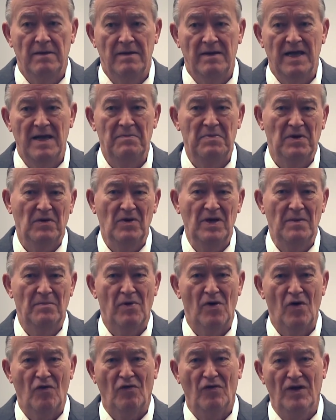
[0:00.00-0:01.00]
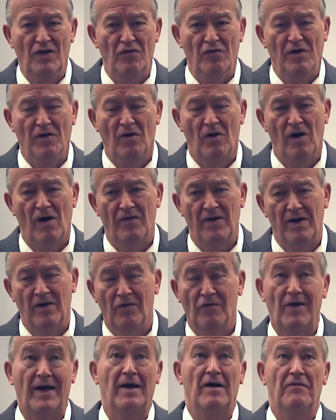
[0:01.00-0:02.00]
Typically in personal injury law, they
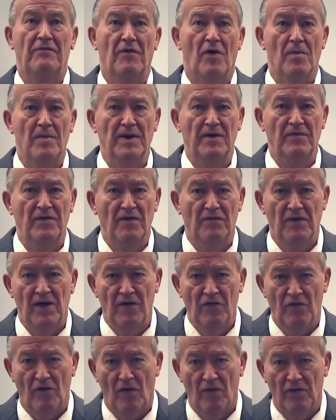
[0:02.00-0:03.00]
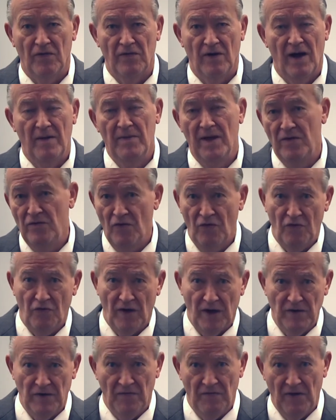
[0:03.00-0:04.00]
don't say affirmative defense all the time, they just
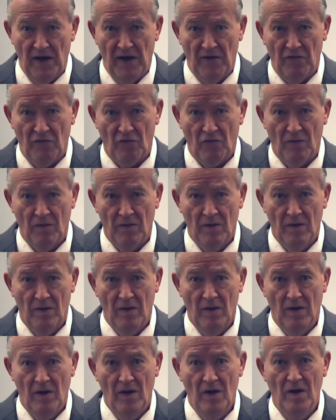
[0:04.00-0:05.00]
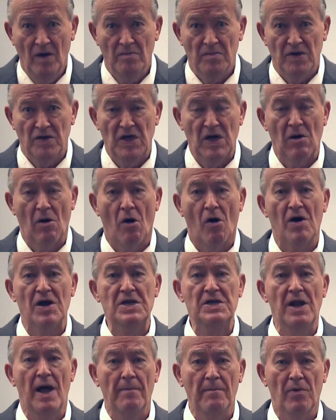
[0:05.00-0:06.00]
say defense. But there are
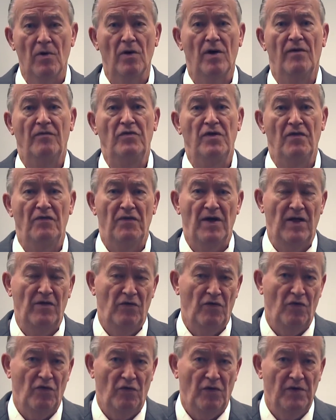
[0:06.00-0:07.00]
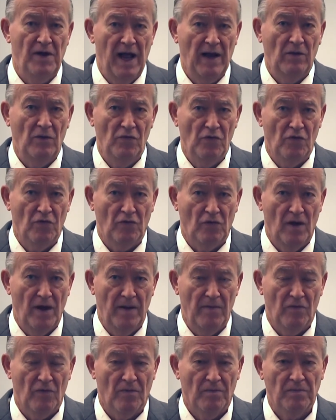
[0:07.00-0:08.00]
a number of defenses to negligence
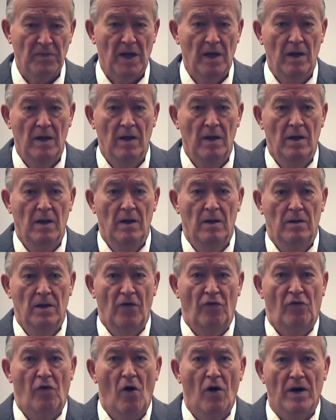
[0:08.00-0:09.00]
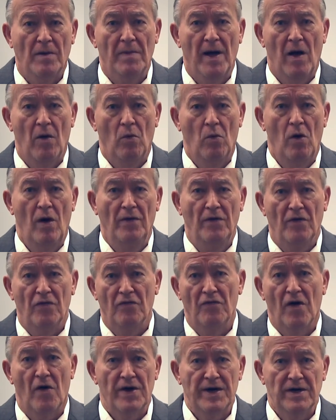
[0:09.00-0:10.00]
claims. Let's talk about one
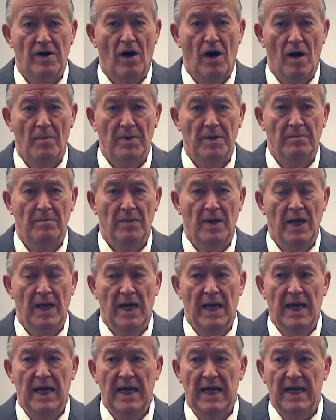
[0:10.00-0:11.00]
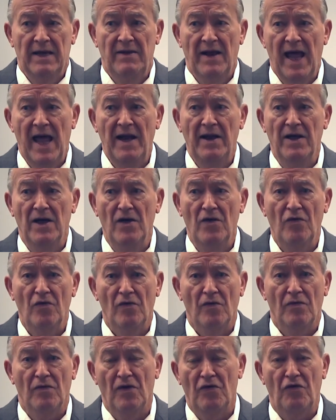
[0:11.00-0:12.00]
that's very common, and that
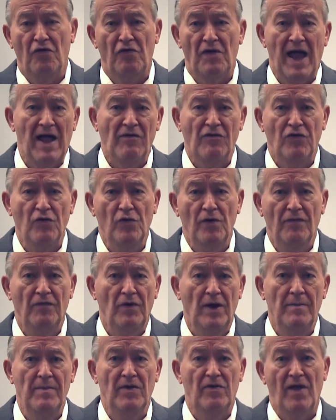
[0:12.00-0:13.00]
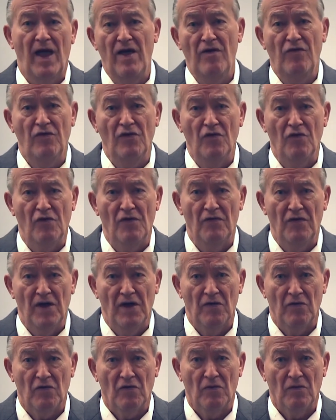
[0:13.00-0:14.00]
is the statute of limitations
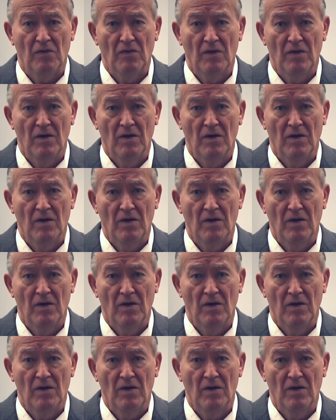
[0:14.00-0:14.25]
defense.